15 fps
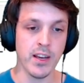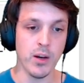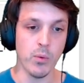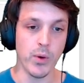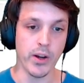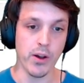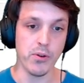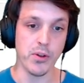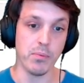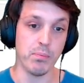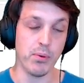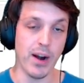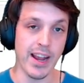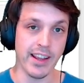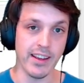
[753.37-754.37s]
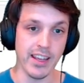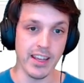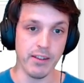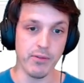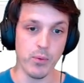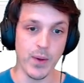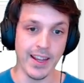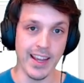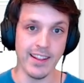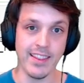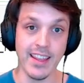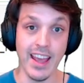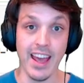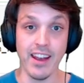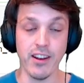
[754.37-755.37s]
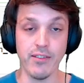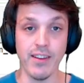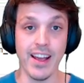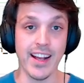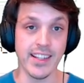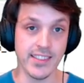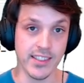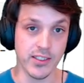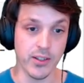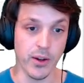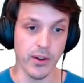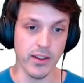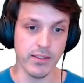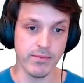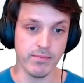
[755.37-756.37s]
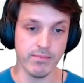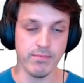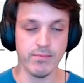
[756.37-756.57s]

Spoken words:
we're going to break if we get the end of answer token.